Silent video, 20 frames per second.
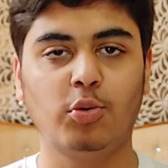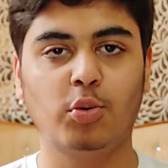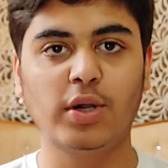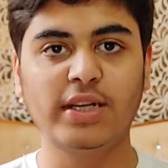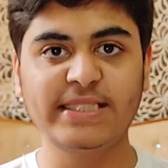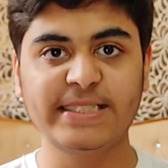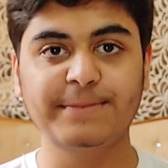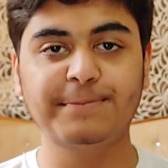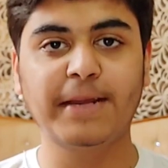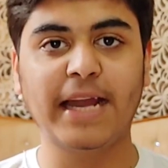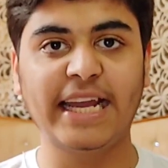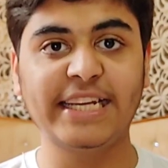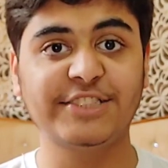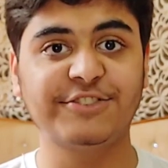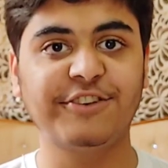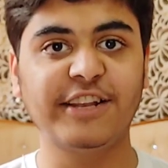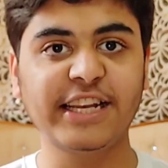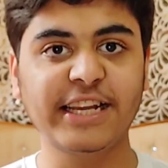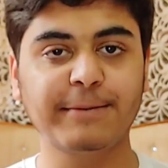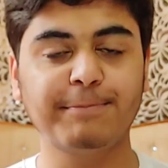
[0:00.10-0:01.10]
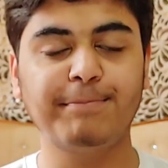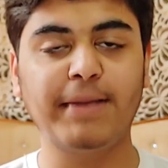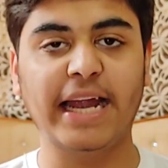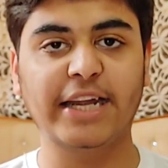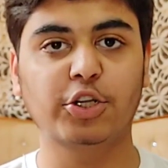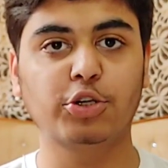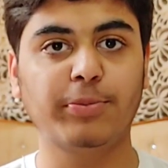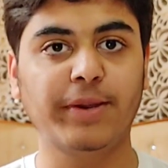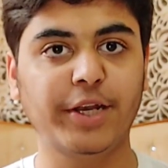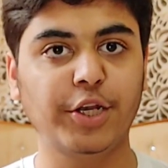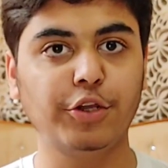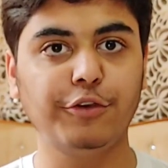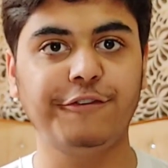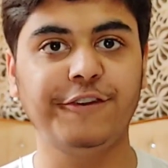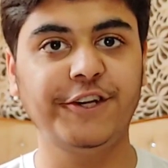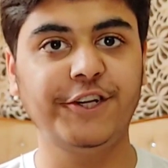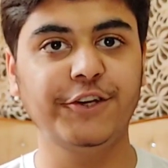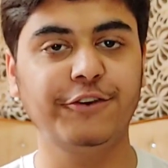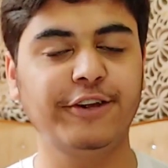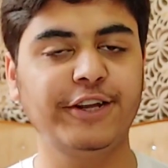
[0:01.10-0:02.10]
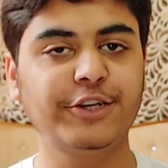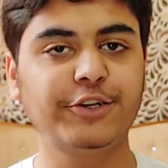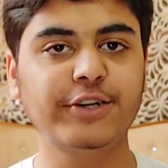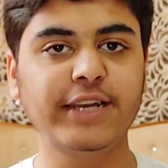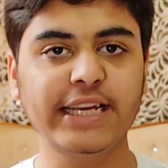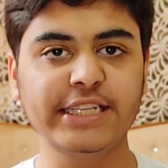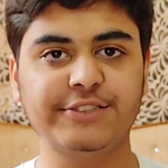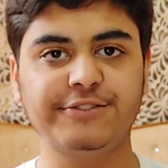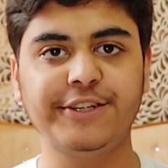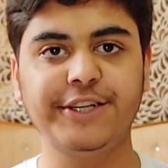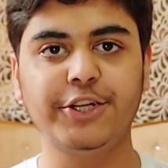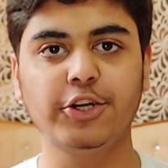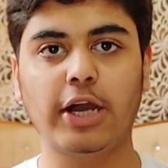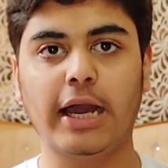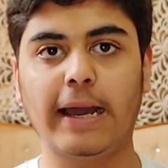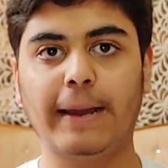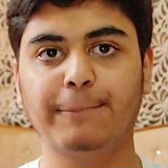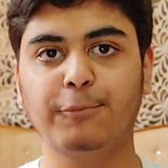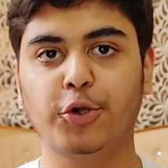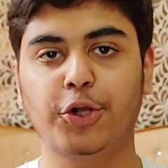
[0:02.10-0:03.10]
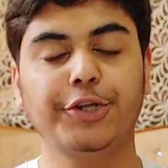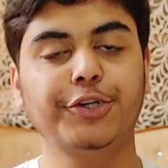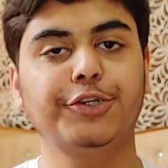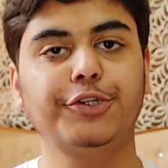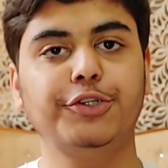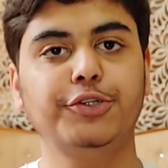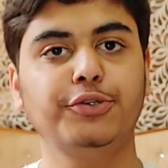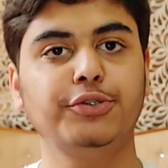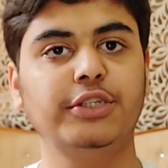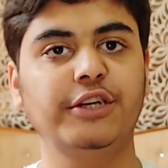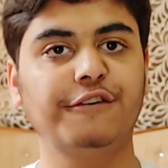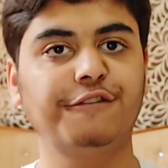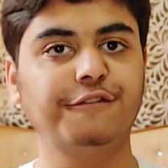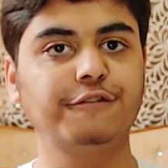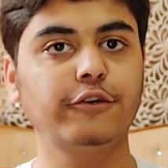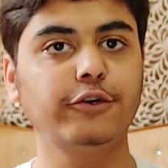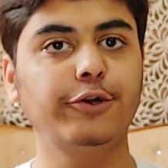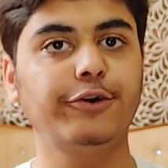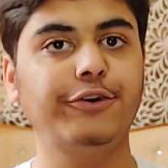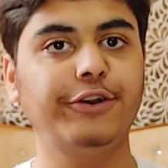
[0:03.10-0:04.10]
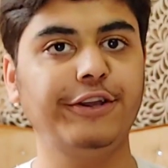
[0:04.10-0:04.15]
What is up guys, welcome back to my new video. In today's video I'm going to do the full